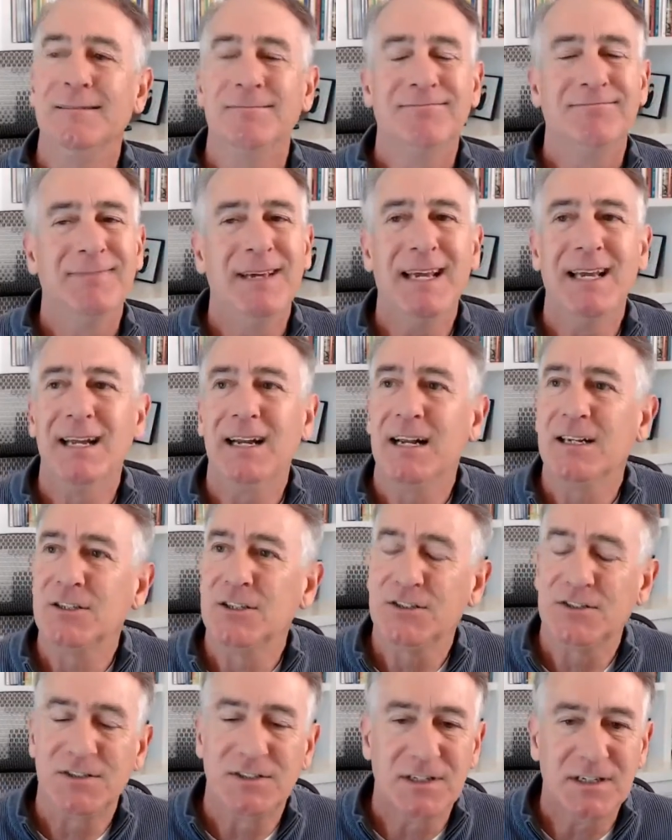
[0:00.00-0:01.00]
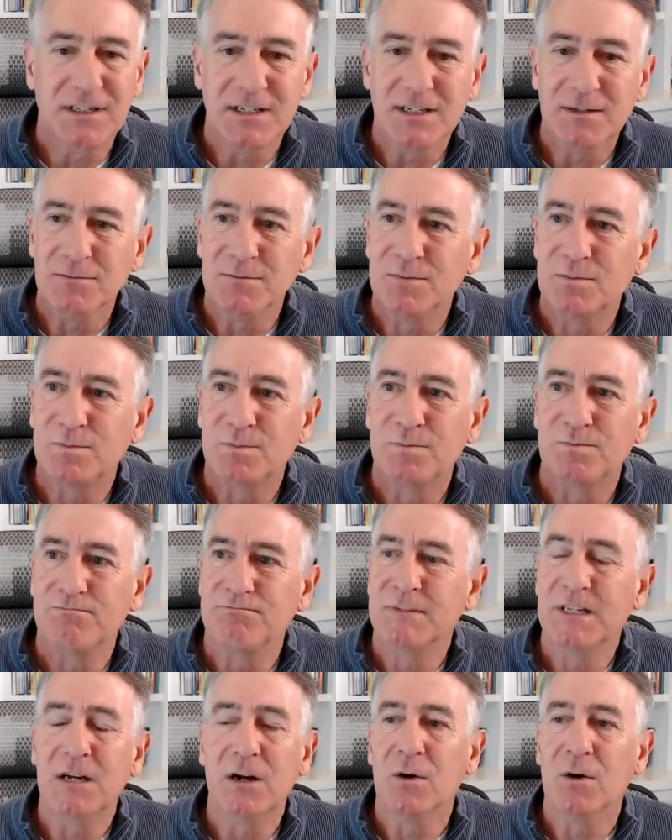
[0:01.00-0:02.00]
man, I just am,
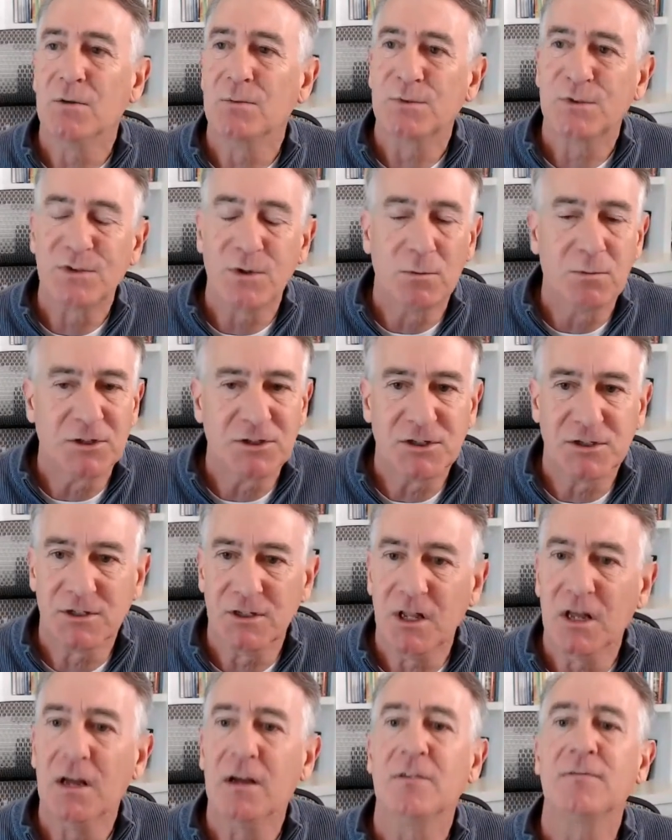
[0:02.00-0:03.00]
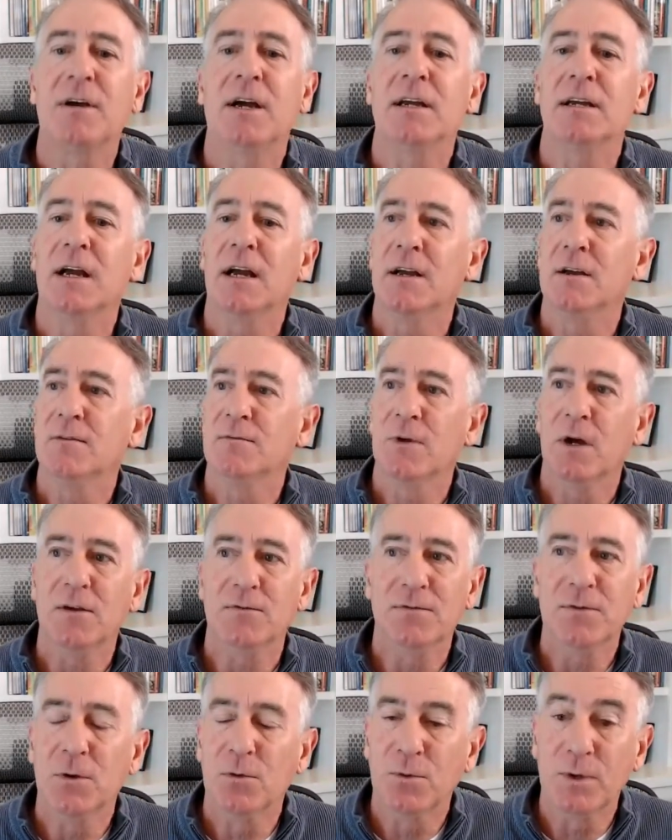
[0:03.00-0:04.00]
you know, so much in love. I
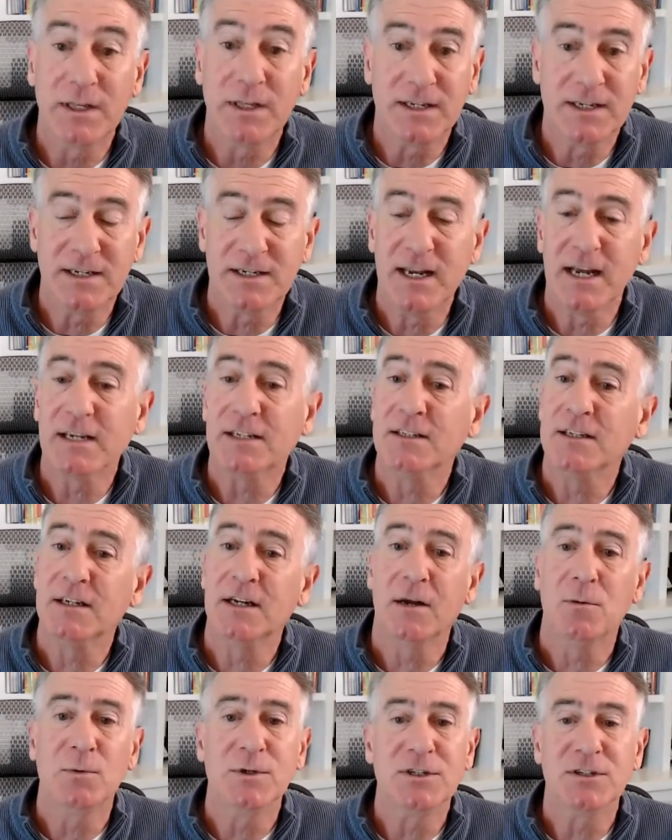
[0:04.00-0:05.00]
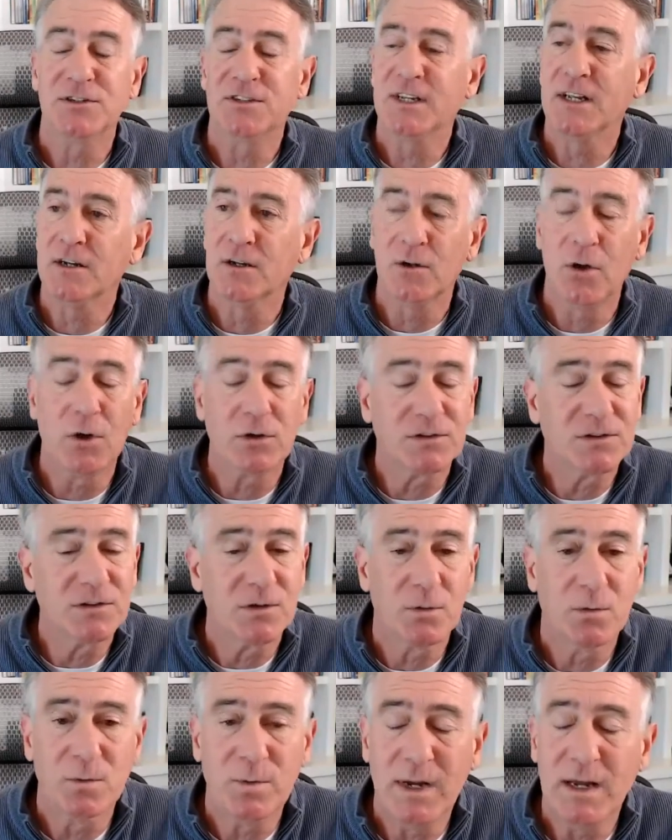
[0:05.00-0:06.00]
feel really connected. We just get along
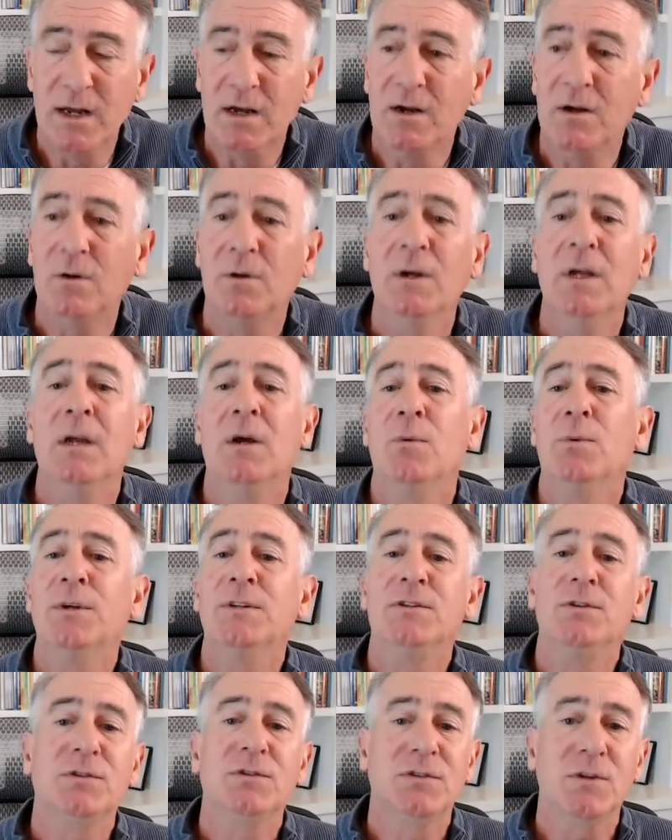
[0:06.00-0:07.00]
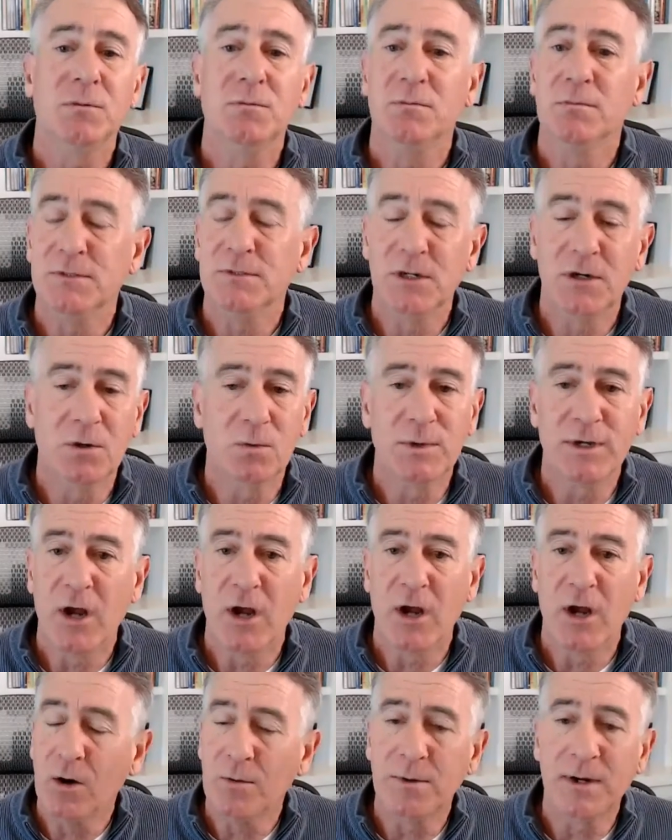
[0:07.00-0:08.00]
so well. We do some, you know, we
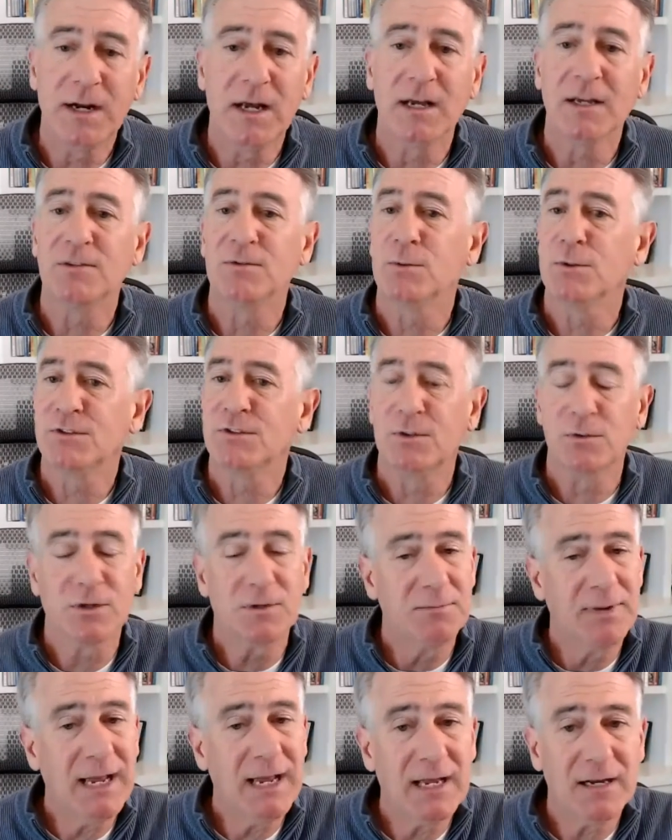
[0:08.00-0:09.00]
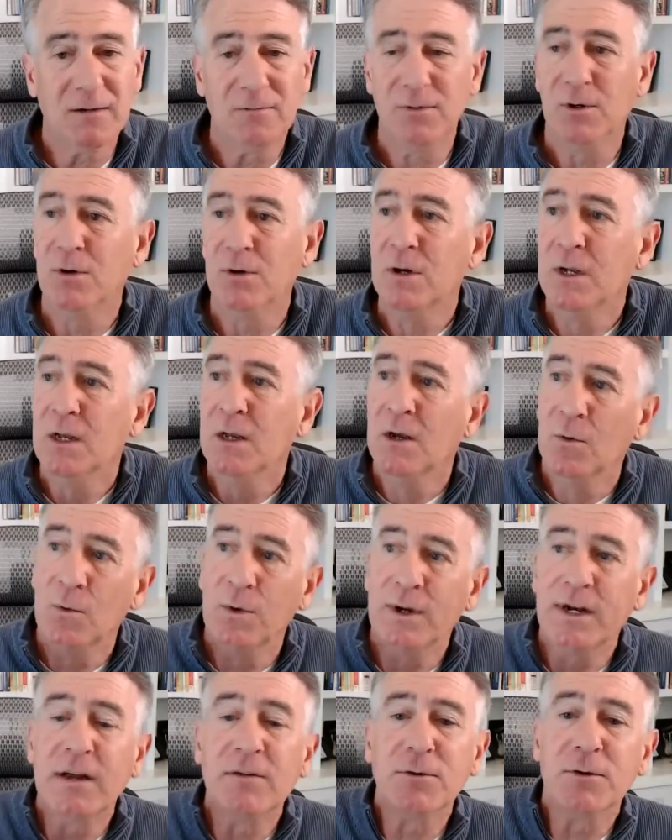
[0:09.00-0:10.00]
harmonize. We're so compatible.
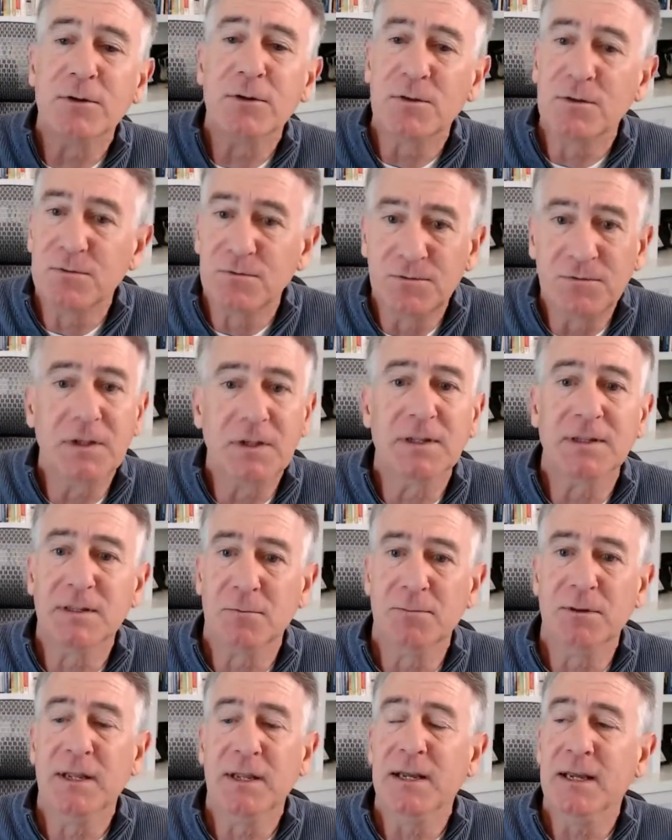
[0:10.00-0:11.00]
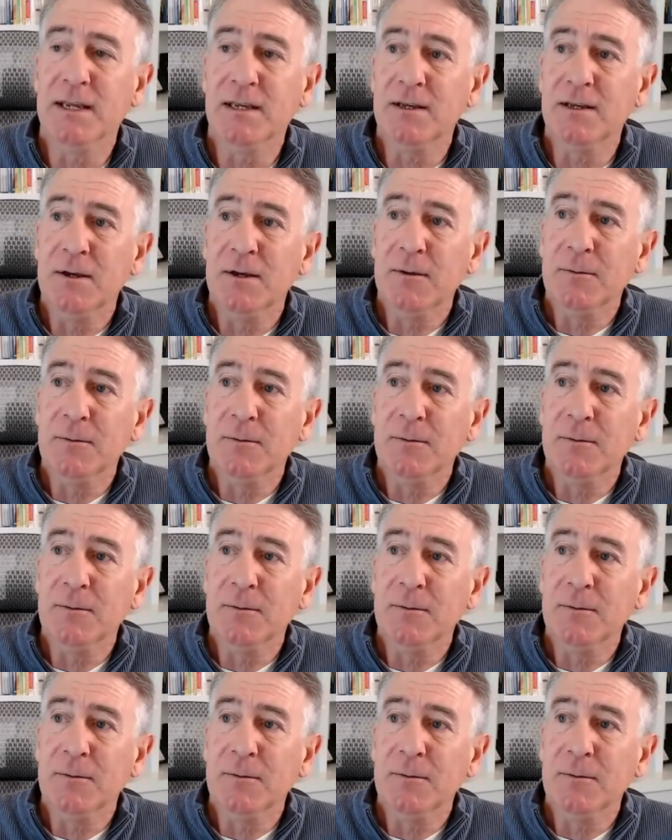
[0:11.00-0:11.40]
Whatever you fill in the blank,